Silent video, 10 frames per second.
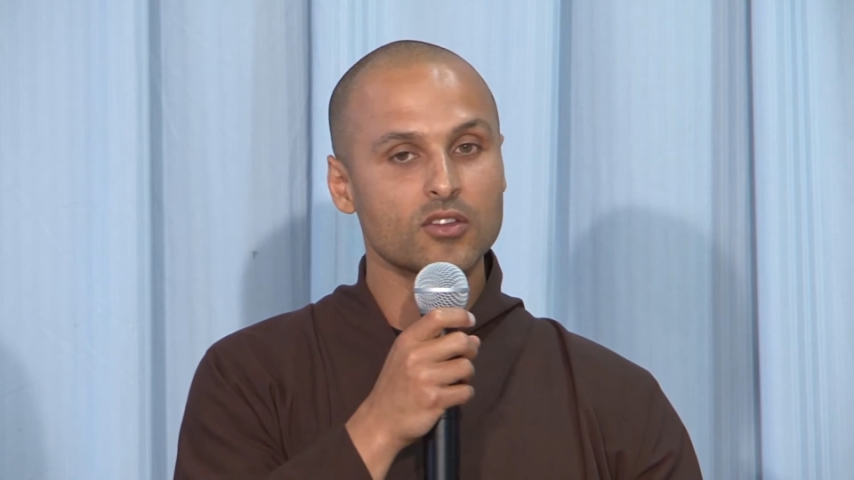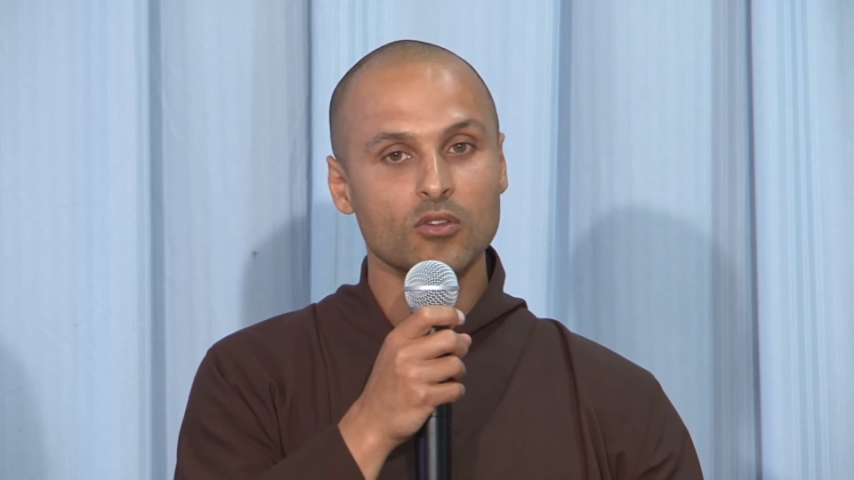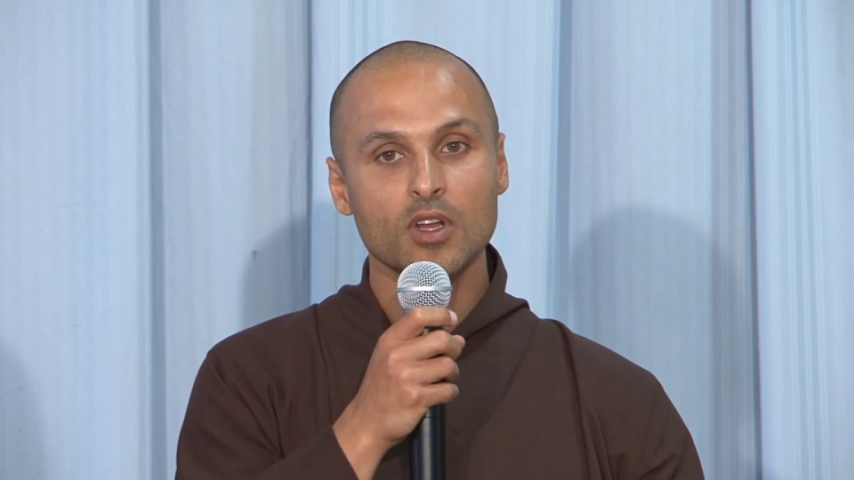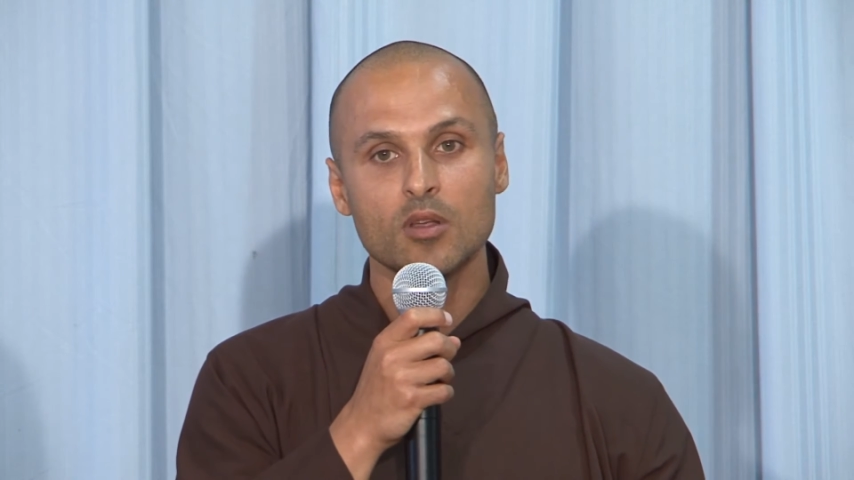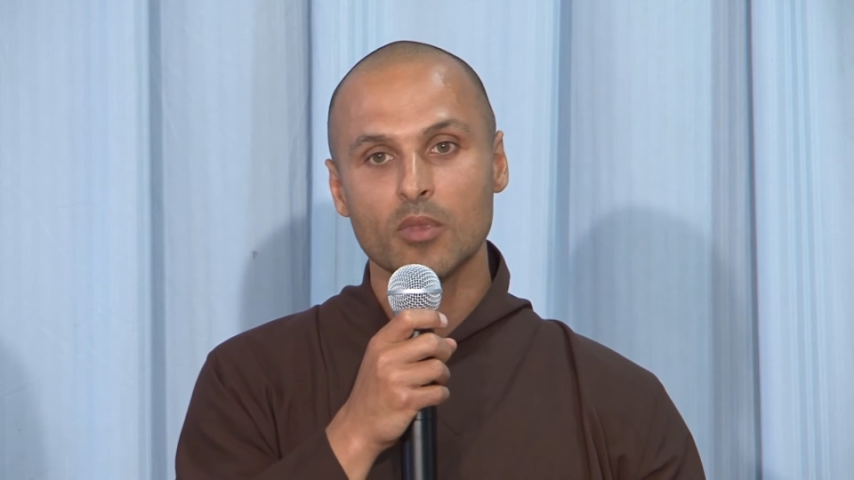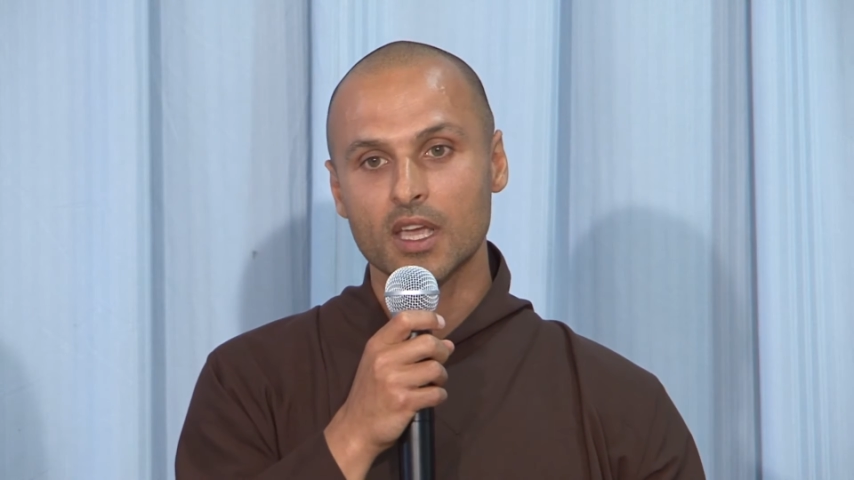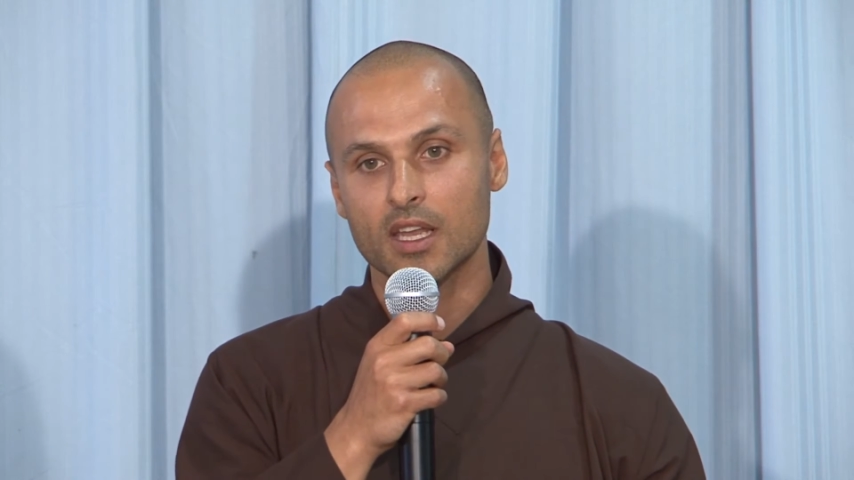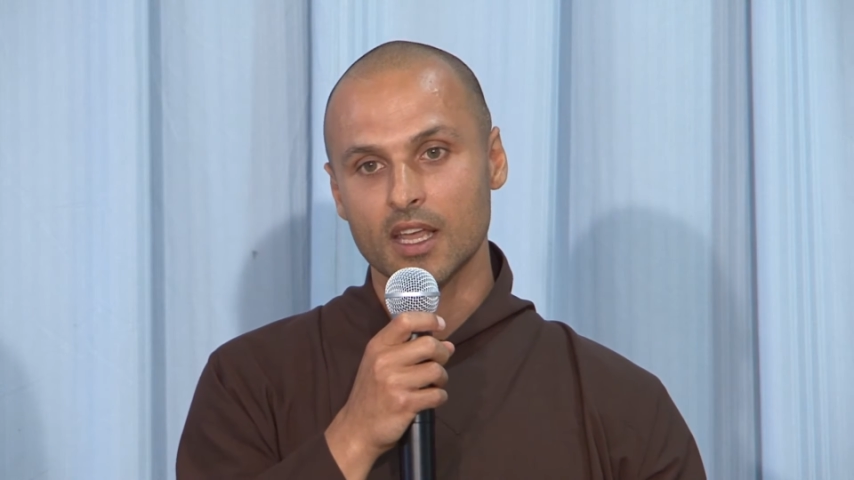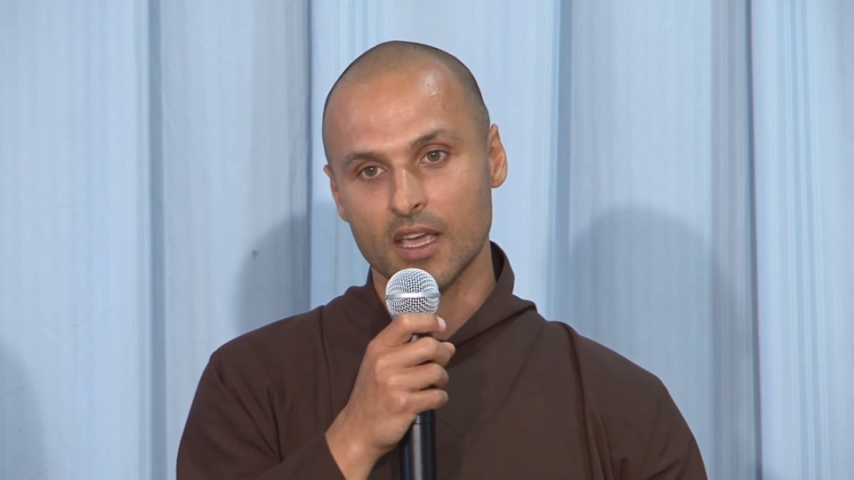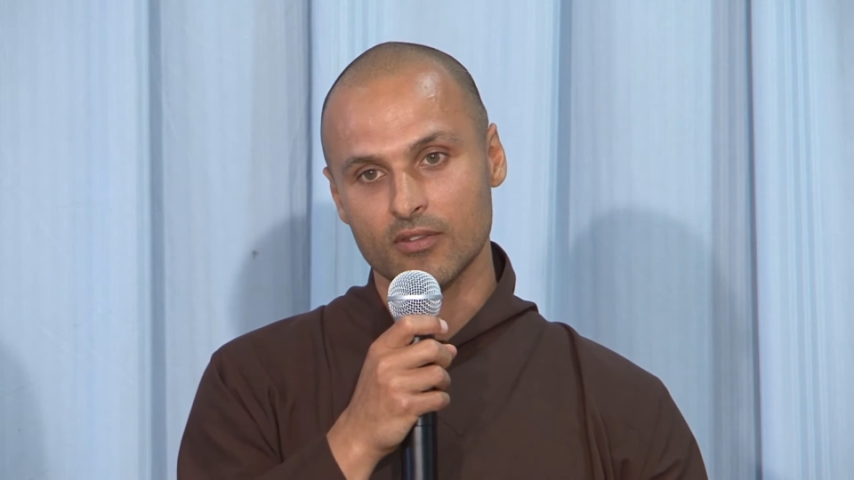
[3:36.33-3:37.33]
really make
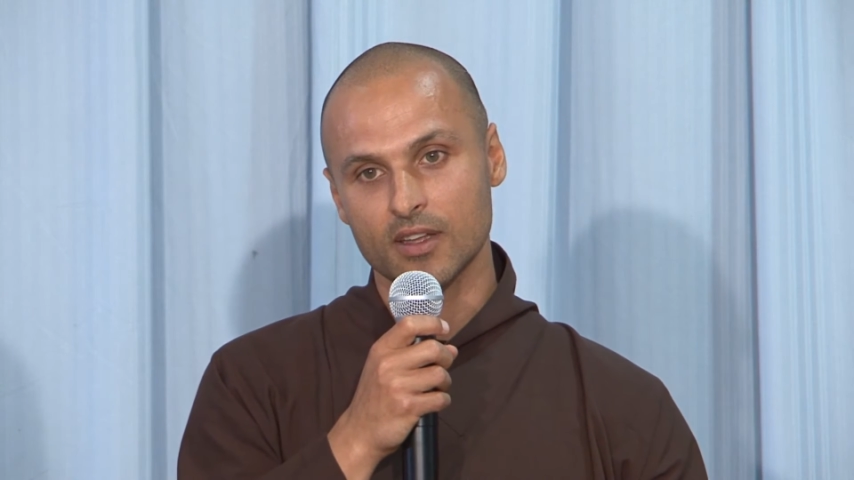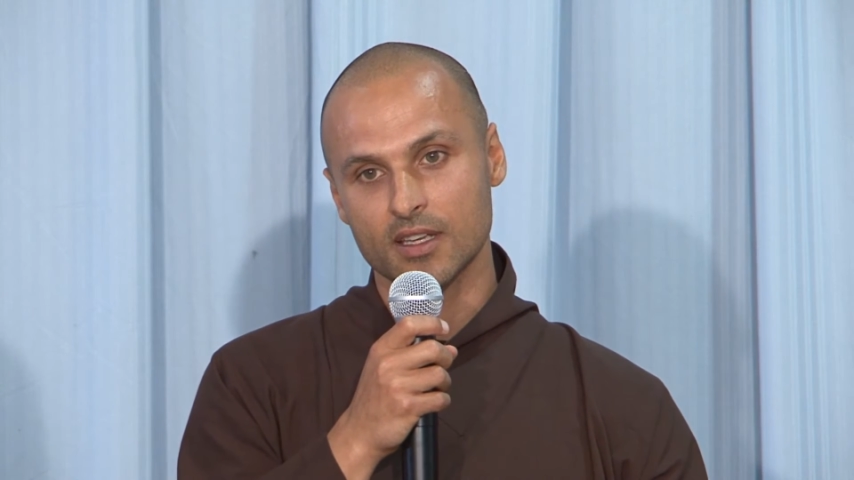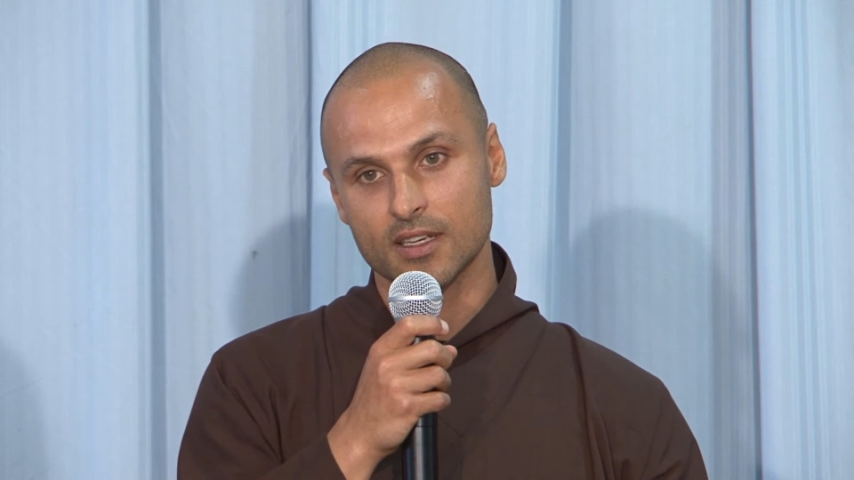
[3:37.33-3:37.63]
an effort.